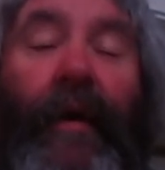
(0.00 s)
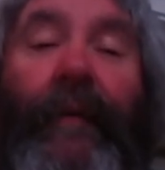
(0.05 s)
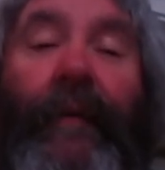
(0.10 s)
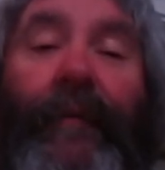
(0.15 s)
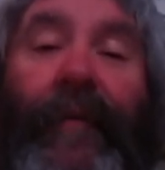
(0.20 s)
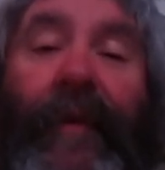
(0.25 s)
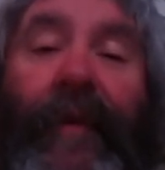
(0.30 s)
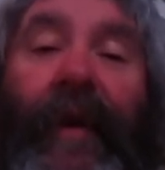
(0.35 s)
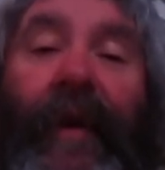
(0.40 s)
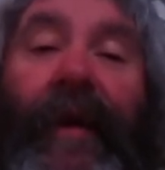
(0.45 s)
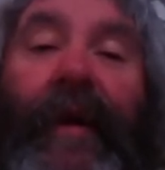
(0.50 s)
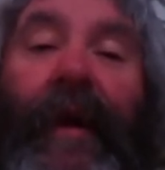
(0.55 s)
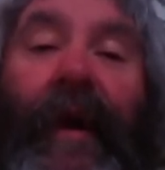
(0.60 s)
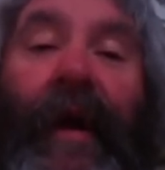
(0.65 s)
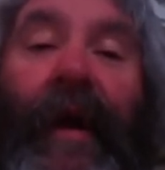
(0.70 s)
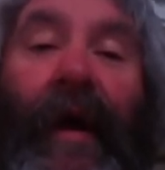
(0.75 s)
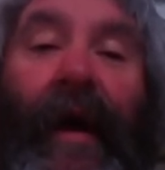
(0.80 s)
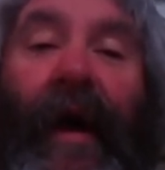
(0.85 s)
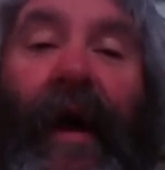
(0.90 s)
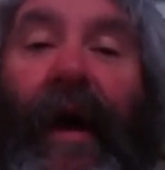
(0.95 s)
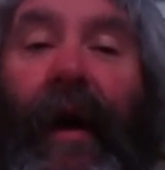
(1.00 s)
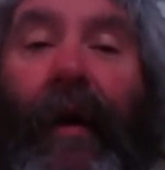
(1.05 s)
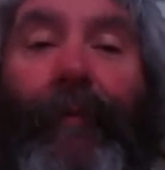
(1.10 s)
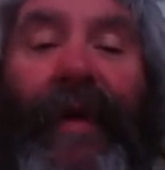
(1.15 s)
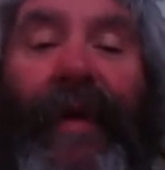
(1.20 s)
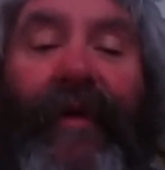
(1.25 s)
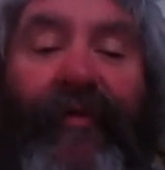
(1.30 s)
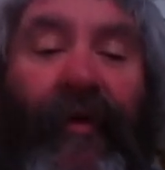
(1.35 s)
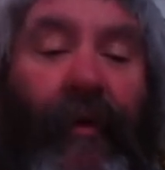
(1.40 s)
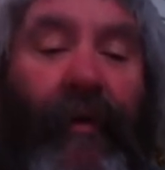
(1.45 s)
Yeah, I'll
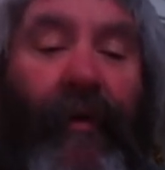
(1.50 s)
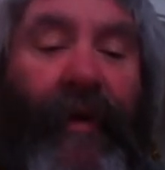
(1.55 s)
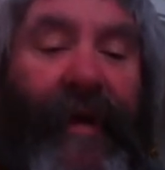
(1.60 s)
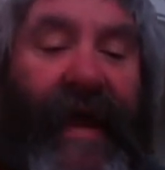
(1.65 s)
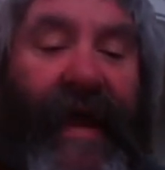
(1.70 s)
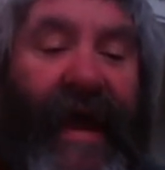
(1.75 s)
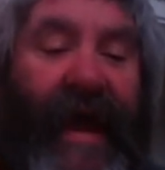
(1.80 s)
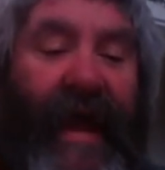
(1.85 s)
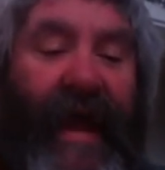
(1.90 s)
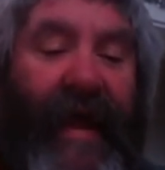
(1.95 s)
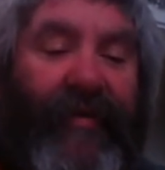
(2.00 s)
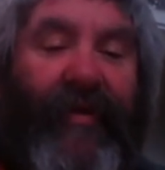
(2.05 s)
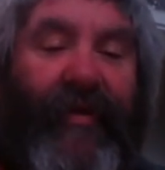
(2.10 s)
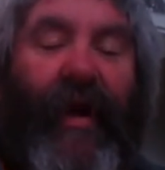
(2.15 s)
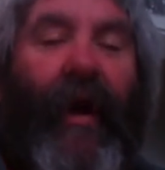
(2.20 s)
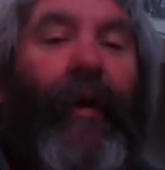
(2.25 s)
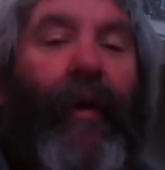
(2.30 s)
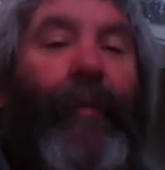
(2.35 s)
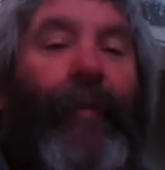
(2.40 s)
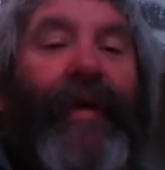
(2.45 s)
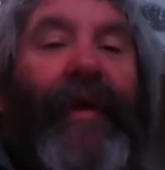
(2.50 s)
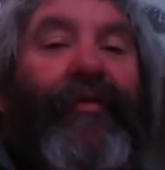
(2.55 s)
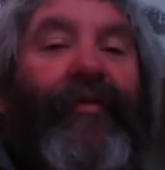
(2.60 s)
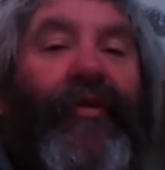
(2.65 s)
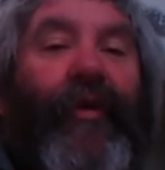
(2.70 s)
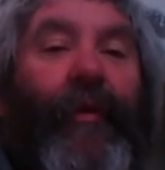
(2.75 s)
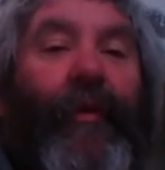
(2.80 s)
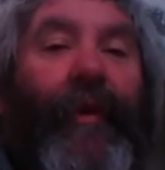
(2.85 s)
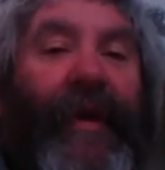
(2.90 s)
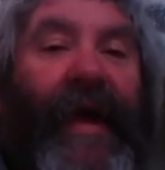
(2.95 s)
be doing that. I'll be
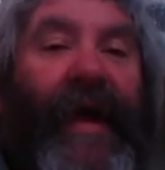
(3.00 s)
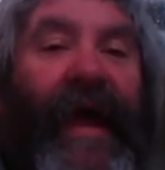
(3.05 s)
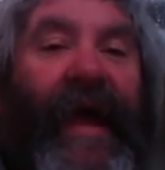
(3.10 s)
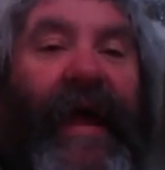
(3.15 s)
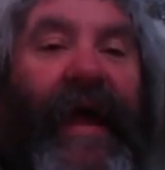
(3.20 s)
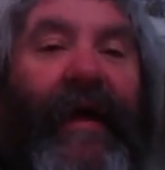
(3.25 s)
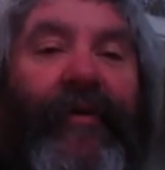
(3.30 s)
doing that.